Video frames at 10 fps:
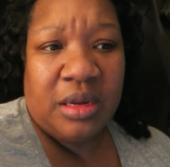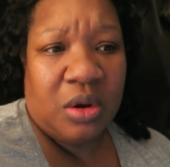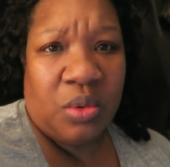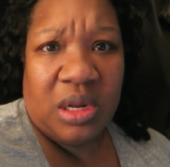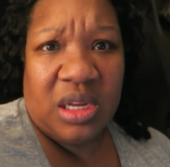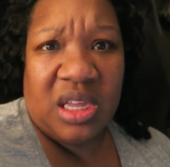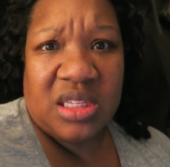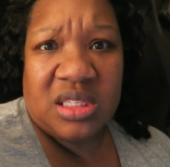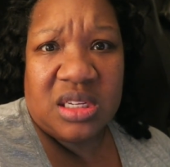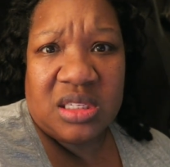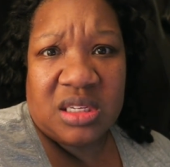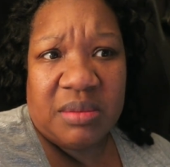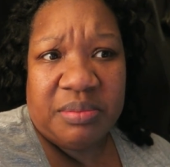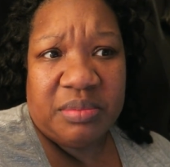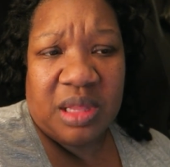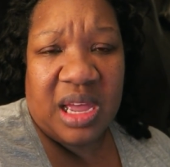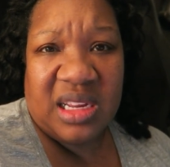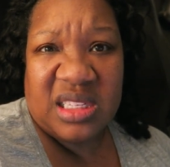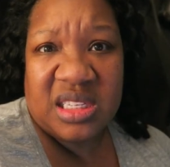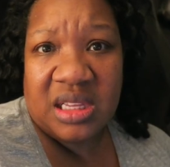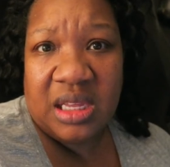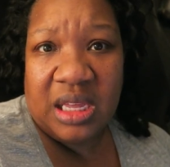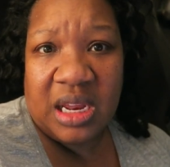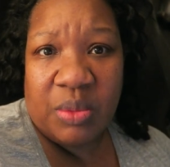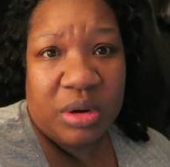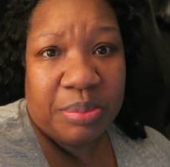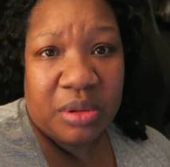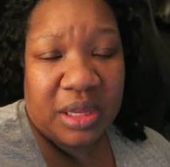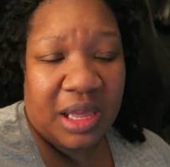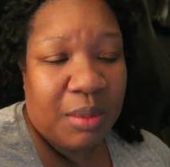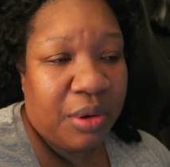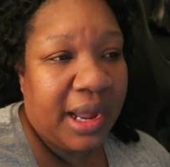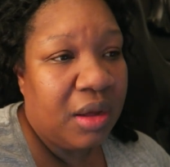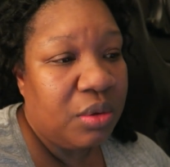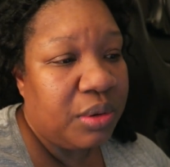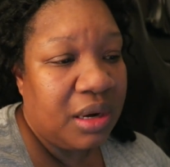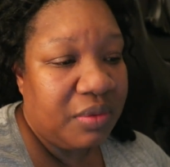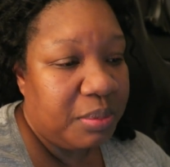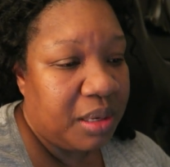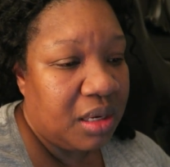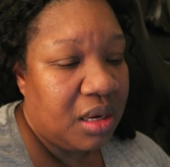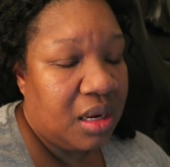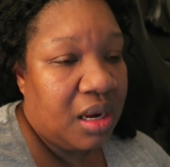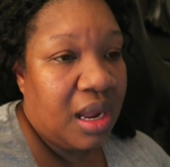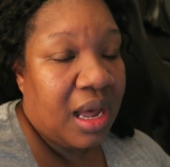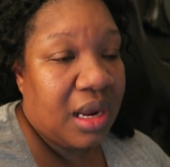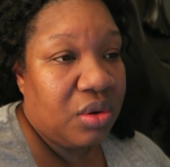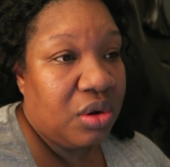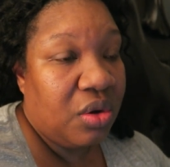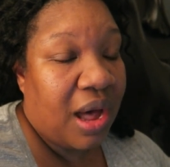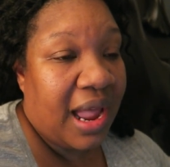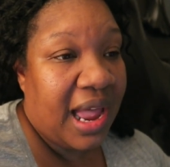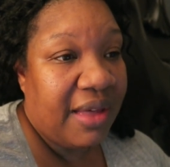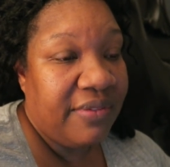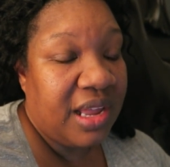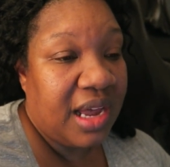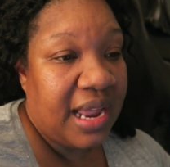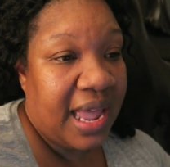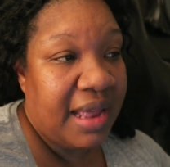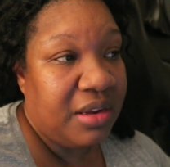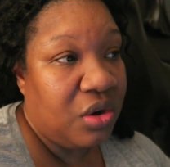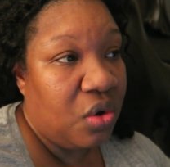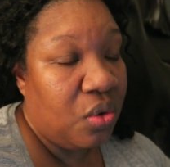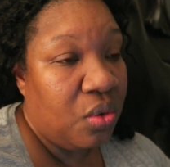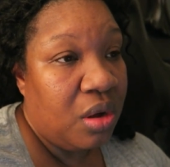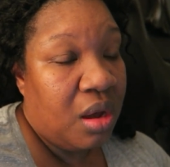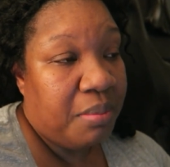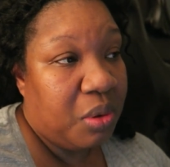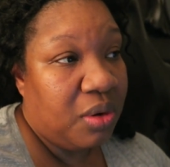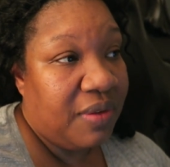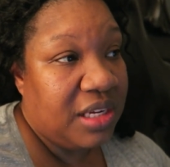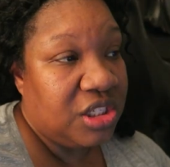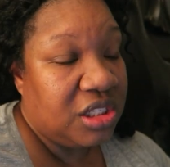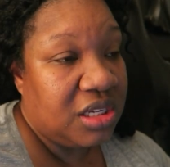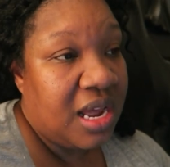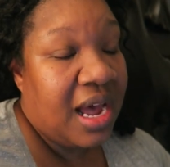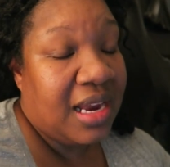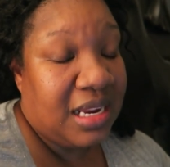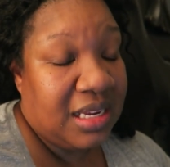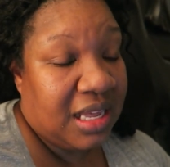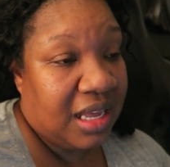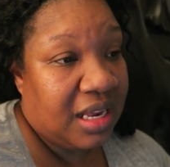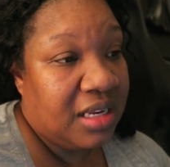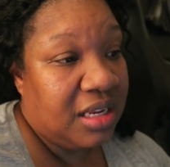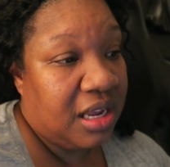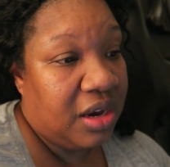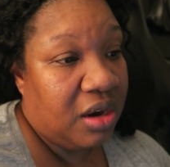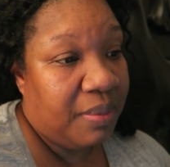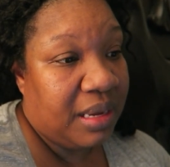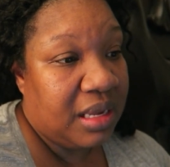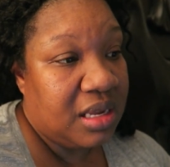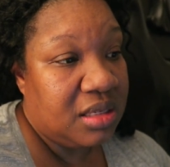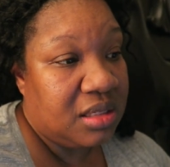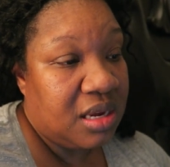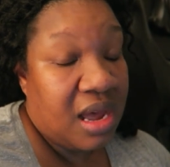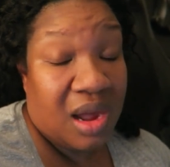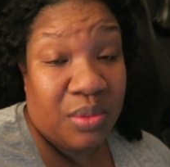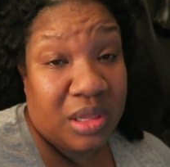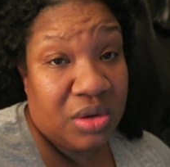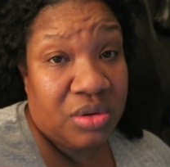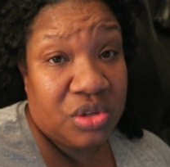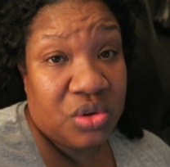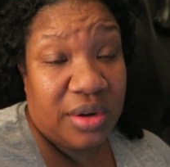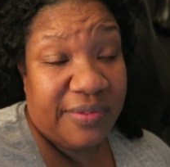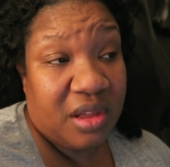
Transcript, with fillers: you know, one of the kids does something kind of silly and I want to pull the camera out or whatever. But I don't know. I have not had no motivation. I need to kick it into gear because I really do enjoy